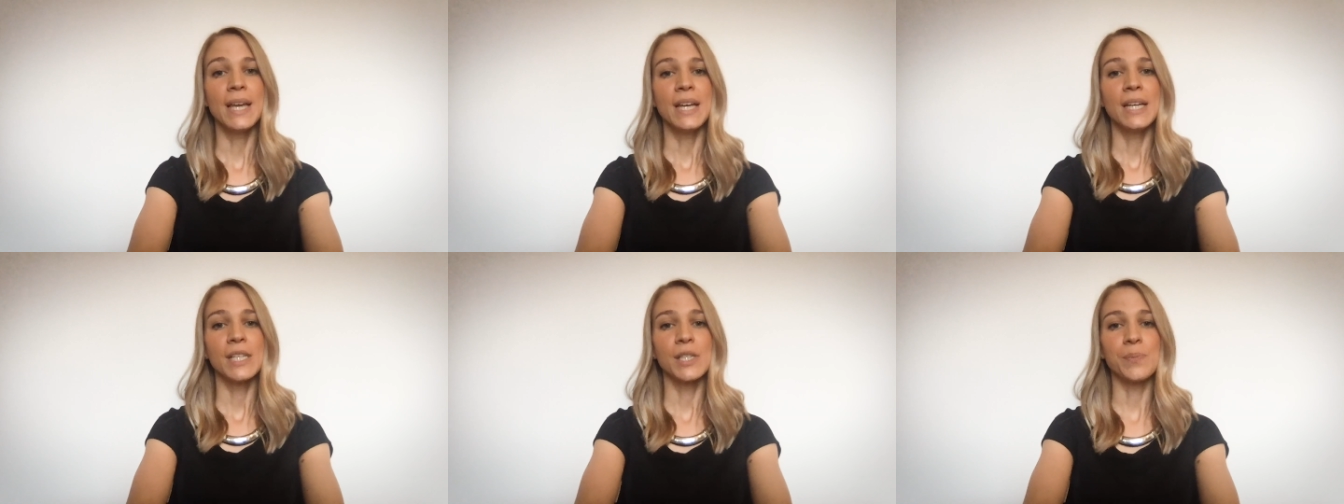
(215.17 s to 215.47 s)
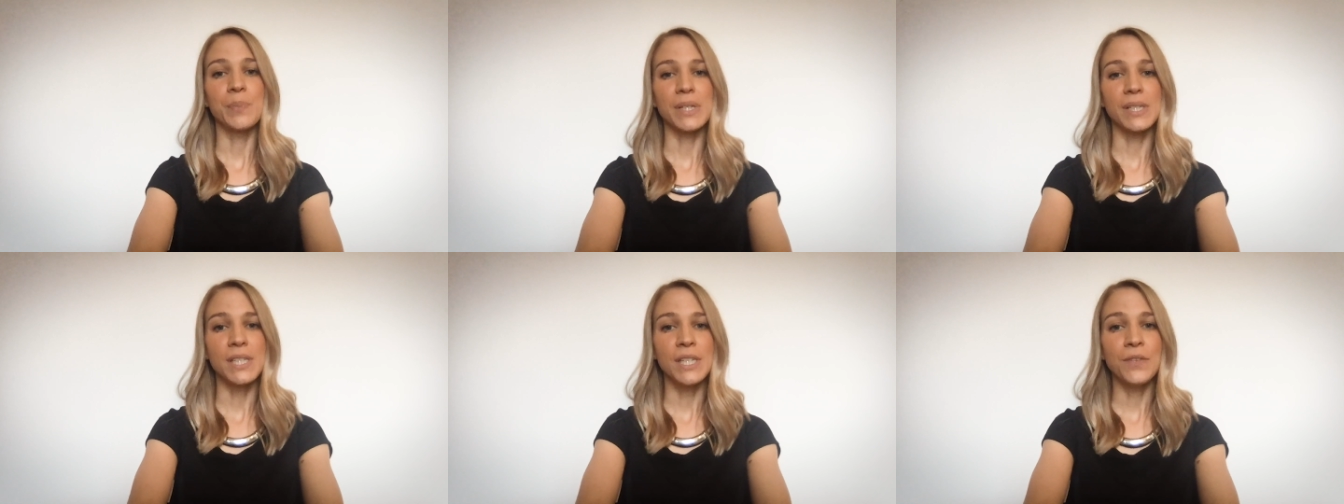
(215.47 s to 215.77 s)

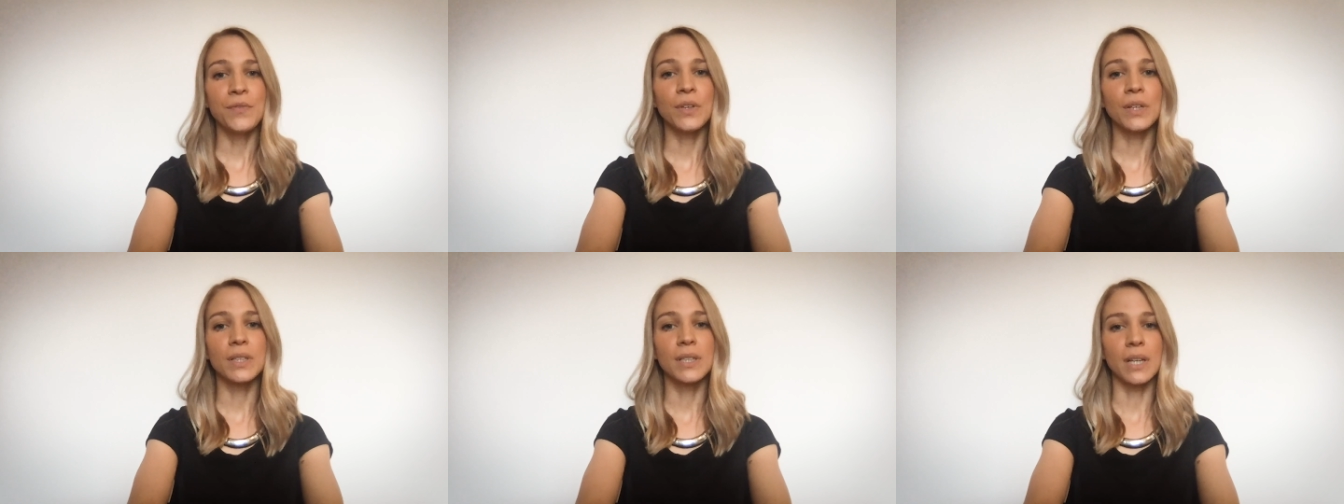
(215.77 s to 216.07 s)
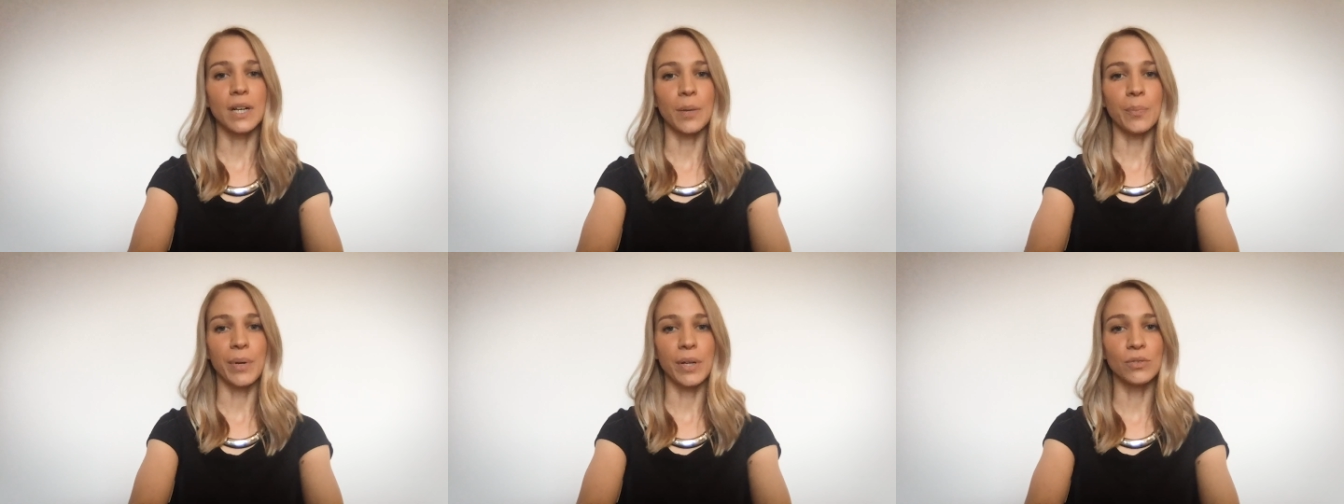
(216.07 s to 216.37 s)
specific
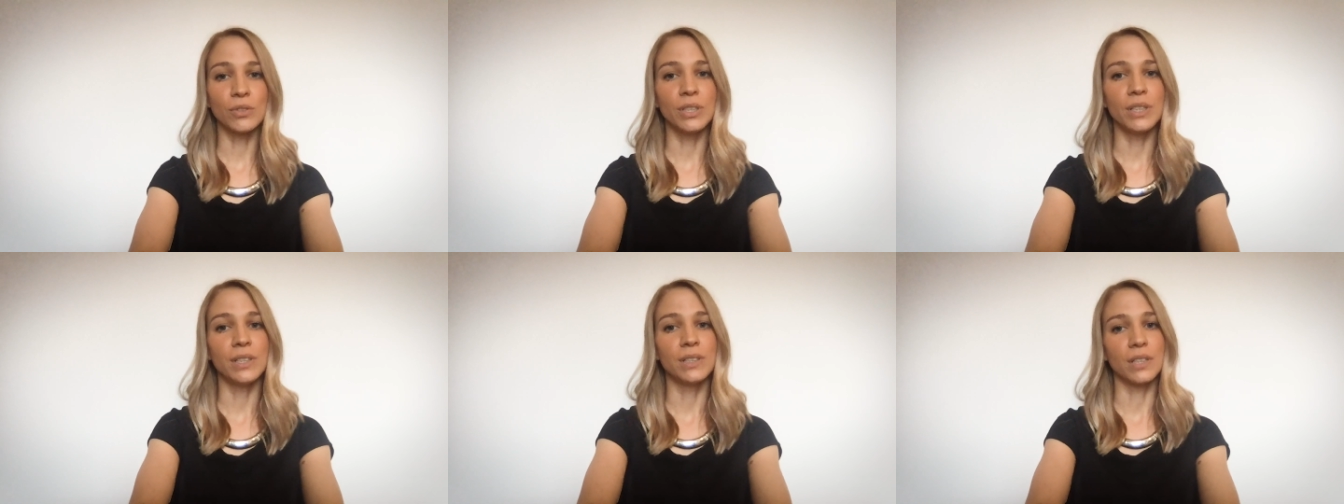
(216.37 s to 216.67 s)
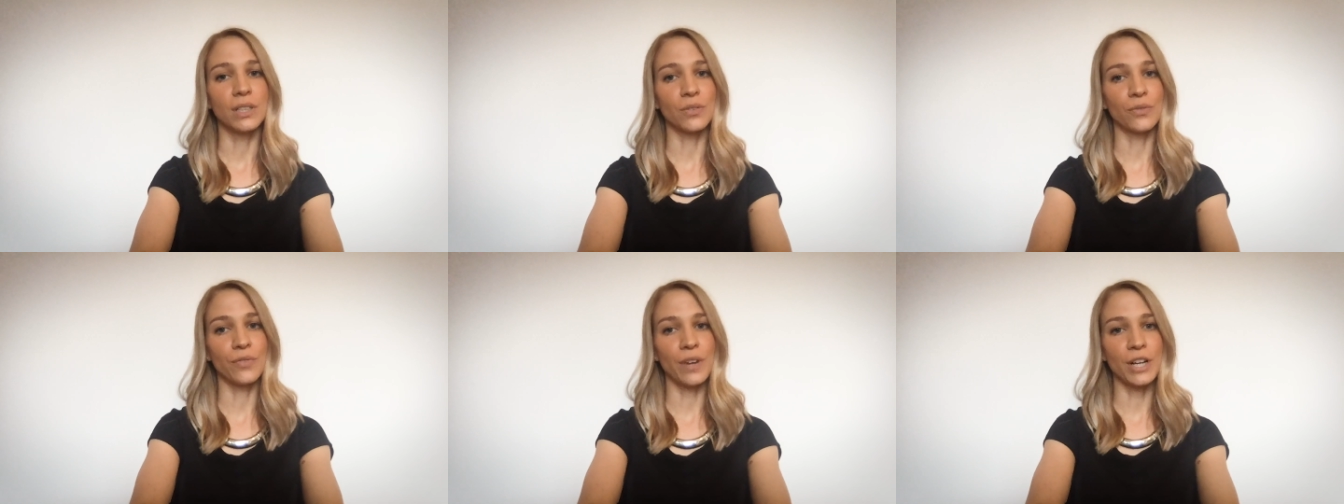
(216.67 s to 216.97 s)
therapeutic
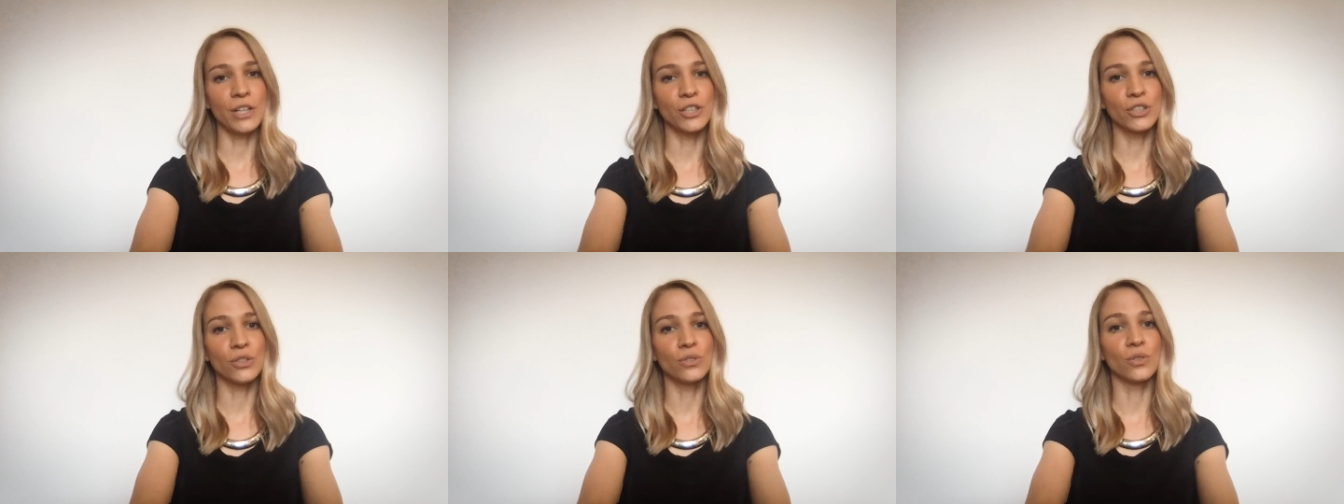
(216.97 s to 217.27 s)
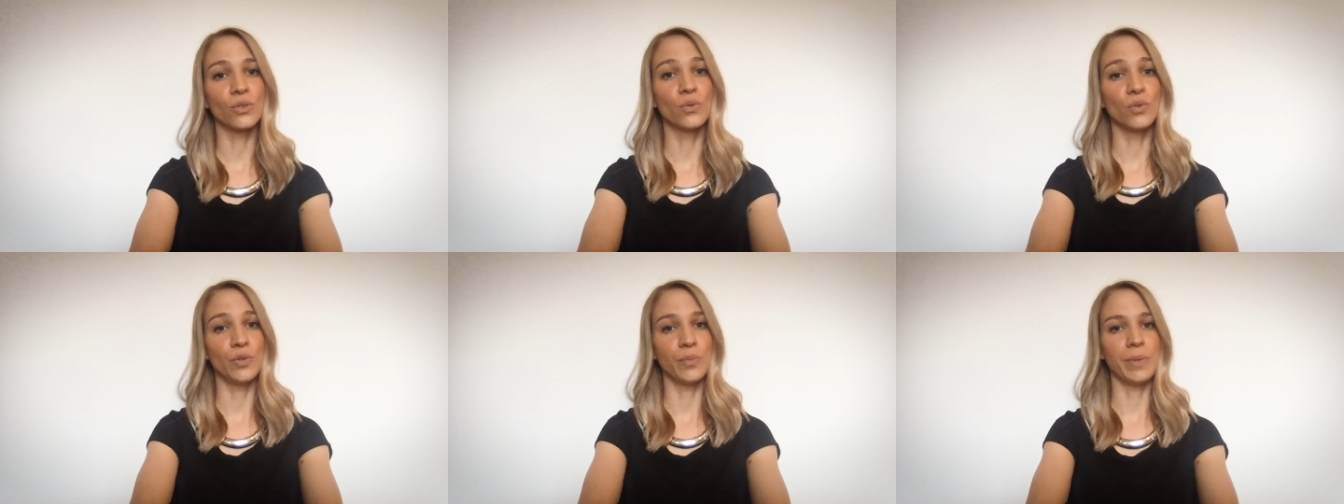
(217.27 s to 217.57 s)

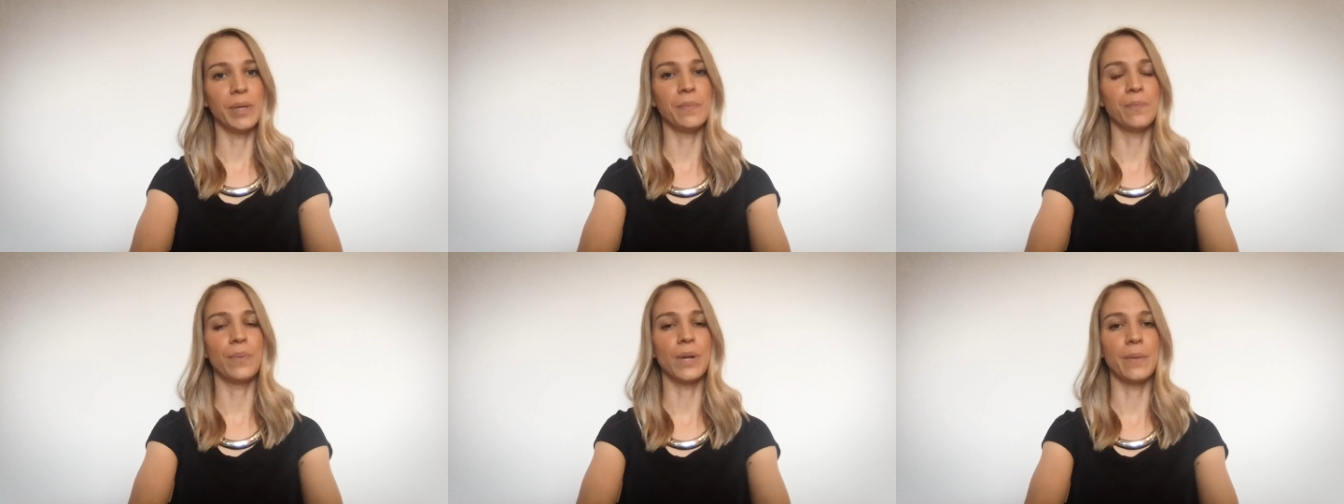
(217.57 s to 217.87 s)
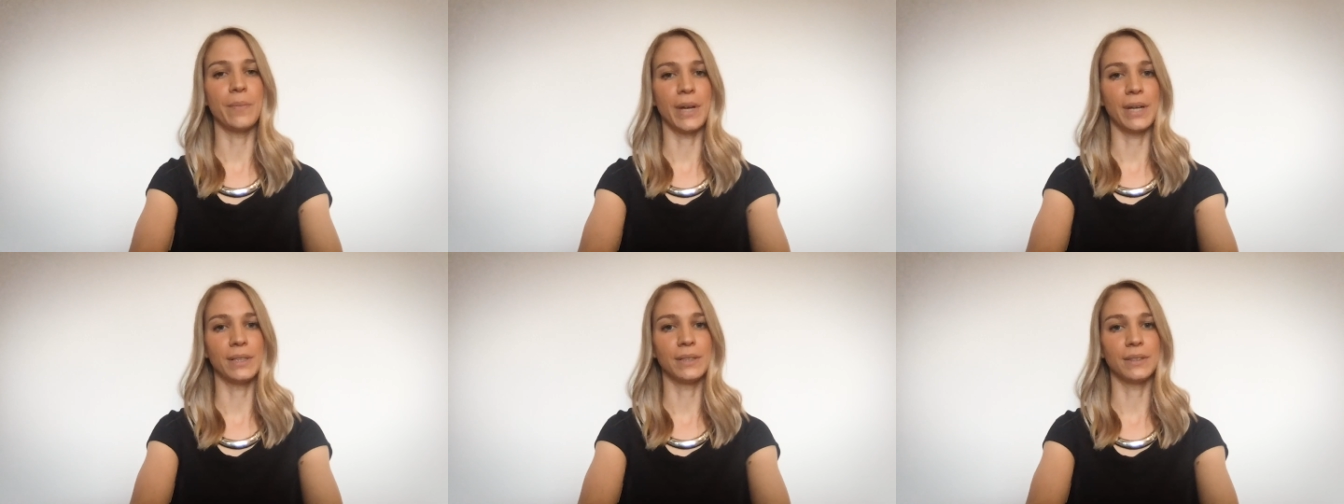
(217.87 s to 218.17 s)
intervention could be
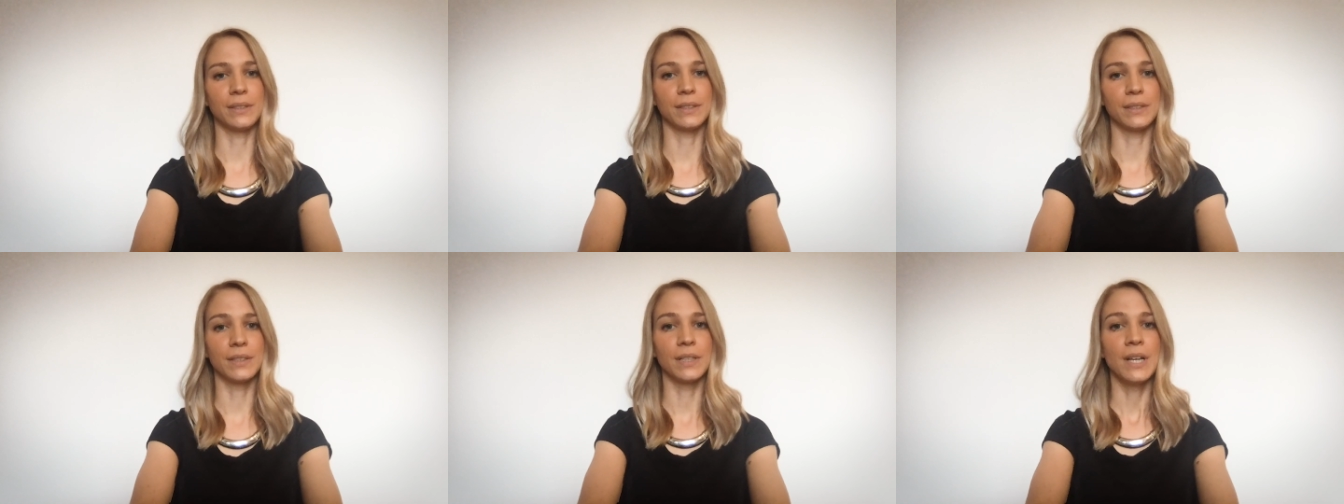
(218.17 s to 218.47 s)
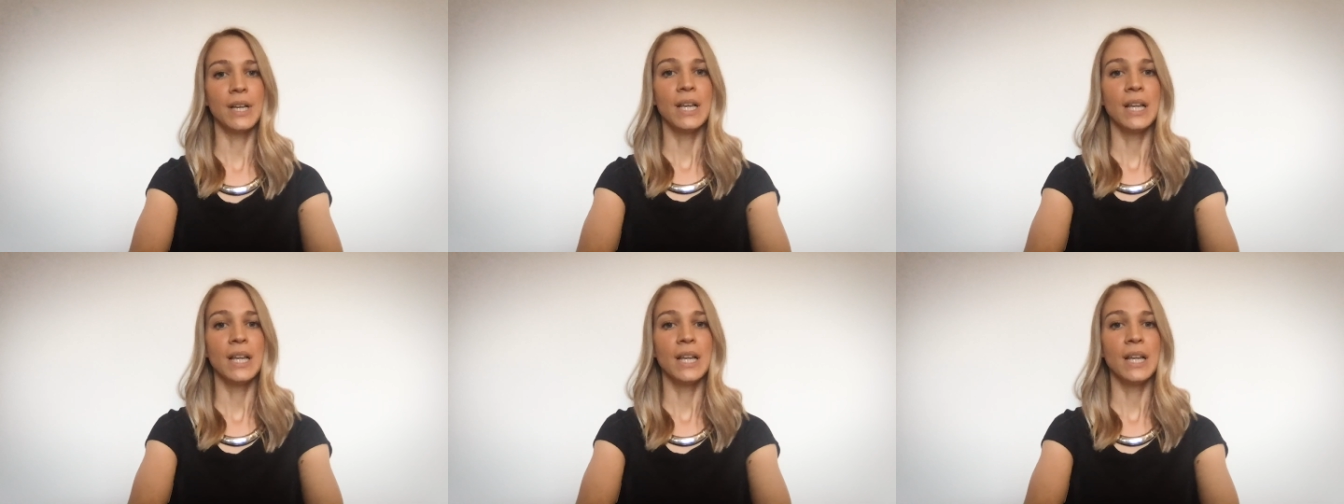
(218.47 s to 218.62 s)
implemented,